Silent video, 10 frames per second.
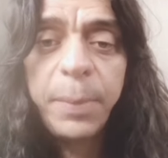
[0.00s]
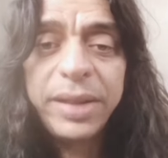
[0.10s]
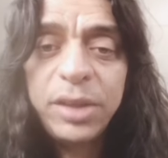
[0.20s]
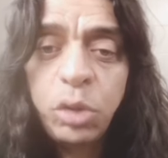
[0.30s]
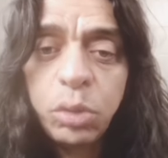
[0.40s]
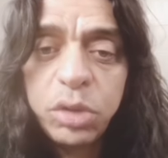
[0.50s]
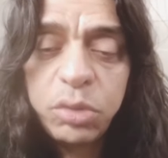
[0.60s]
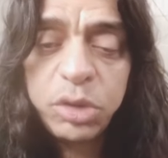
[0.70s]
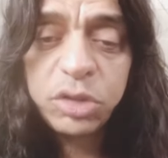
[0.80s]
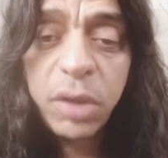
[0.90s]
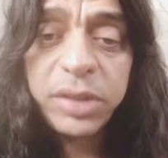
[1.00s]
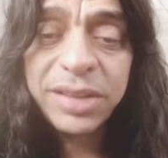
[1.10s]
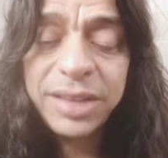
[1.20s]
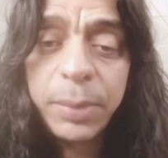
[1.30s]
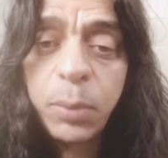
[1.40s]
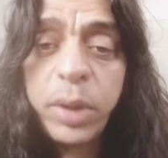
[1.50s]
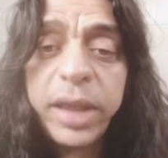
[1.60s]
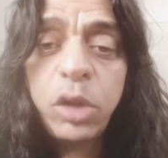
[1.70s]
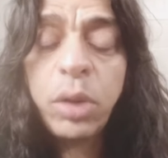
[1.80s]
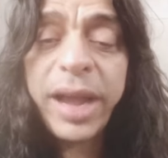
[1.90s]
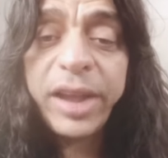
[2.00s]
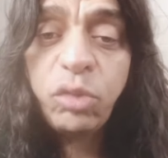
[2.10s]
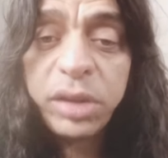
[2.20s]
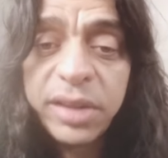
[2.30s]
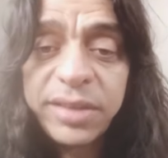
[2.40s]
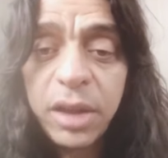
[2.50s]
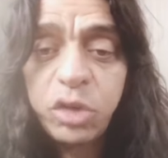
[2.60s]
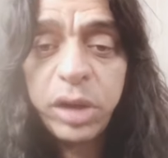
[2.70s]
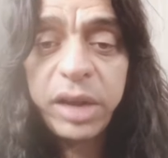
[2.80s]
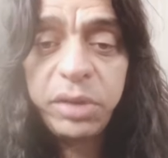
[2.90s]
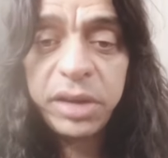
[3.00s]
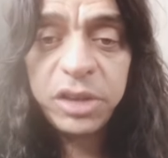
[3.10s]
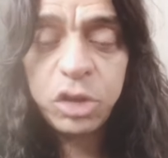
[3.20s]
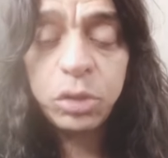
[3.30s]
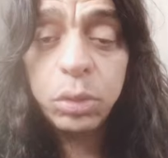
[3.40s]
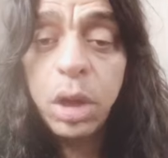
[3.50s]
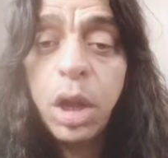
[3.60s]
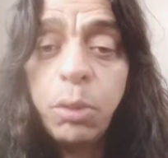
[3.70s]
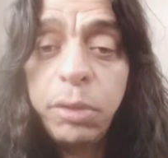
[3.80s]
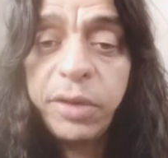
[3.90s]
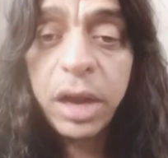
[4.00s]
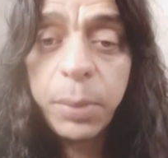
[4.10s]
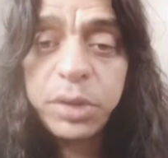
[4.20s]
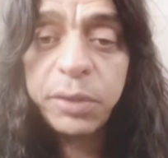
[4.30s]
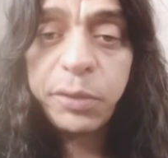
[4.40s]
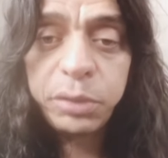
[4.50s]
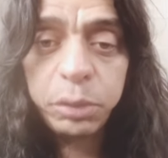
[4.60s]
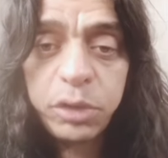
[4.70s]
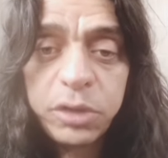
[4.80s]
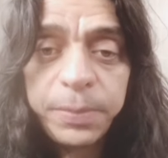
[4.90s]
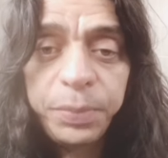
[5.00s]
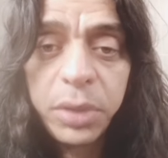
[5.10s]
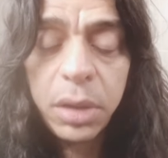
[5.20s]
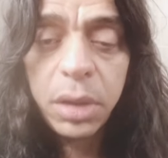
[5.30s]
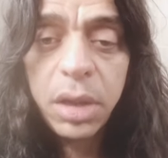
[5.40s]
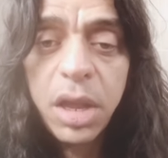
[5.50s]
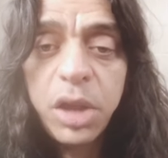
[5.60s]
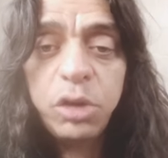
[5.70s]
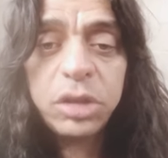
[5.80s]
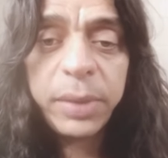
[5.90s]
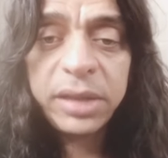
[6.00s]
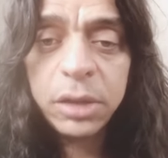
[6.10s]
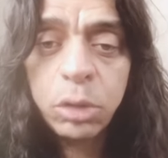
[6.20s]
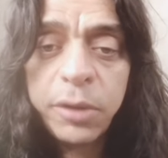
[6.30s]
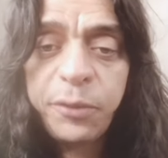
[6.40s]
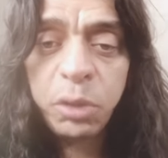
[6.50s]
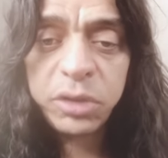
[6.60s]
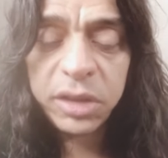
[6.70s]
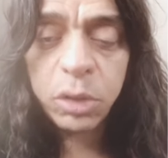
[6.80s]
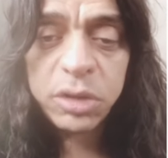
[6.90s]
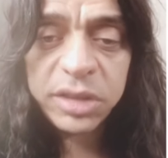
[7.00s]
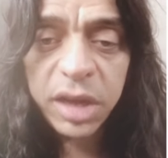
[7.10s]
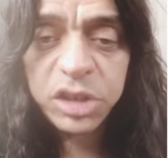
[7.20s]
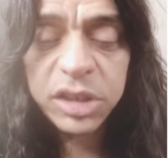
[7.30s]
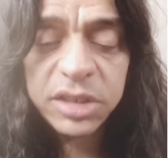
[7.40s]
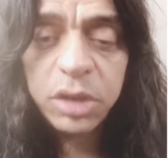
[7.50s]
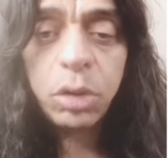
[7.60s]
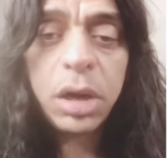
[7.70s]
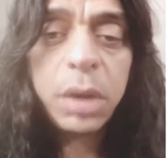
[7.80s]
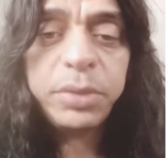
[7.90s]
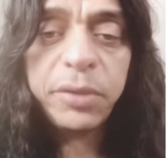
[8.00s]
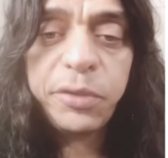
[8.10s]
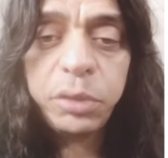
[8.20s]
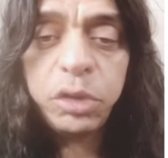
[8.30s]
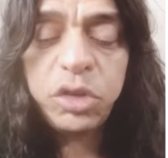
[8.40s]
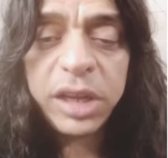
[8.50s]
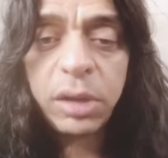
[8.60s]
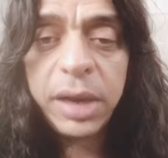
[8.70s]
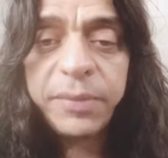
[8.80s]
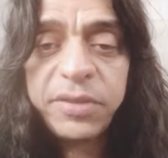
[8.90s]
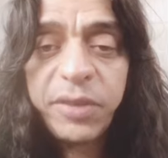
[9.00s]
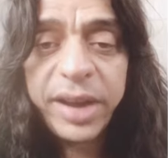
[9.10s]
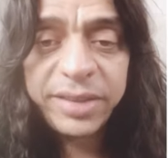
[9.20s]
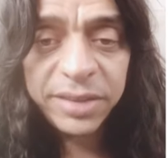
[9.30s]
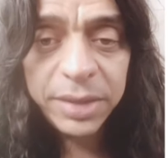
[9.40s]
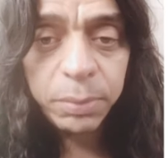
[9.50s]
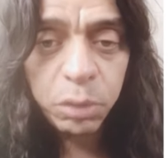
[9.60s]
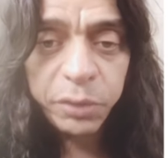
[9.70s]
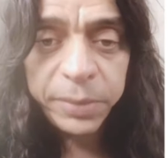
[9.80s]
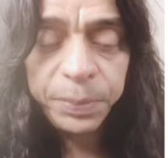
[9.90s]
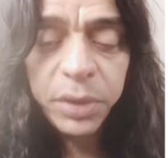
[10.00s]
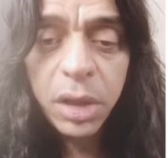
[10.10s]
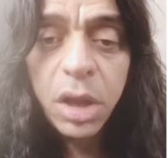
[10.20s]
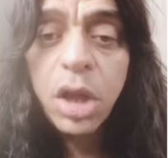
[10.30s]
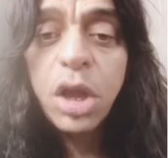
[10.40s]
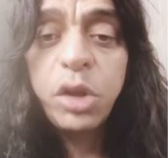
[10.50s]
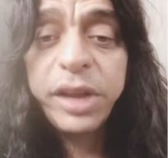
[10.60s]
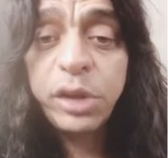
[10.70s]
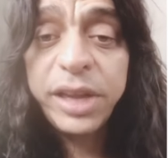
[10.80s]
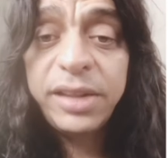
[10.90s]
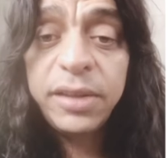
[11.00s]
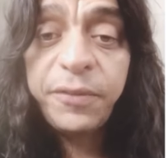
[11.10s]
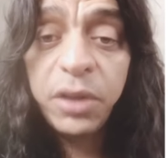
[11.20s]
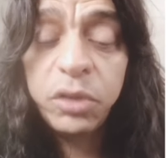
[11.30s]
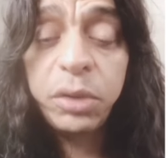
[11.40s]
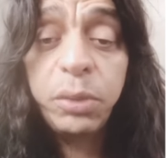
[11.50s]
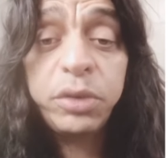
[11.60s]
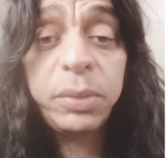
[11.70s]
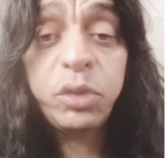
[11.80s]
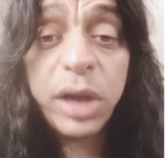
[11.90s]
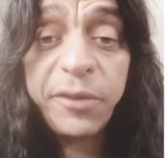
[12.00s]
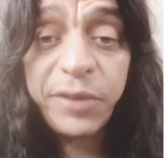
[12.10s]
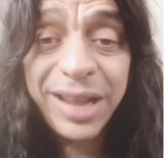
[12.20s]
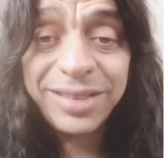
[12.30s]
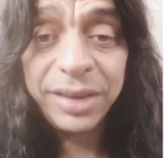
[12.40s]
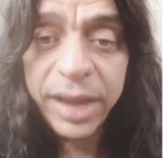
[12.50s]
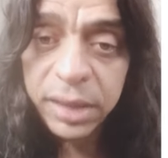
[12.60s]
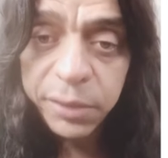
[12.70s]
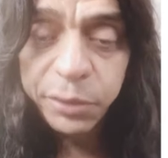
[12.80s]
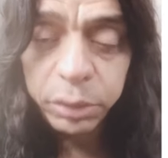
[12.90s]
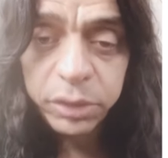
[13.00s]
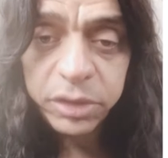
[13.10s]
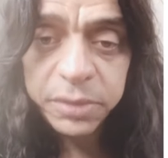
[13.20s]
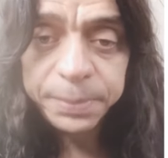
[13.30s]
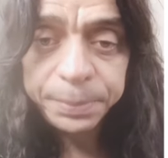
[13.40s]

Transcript: But you resolve it the same way. You hydrate the cells, you hydrate the tissue with 100% fruits you stop eating the cooked foods and the cooked starches, you go 100% fruits, you get your lymphatic system moving, you get your kidneys filtering with some dry fasting and the fruits.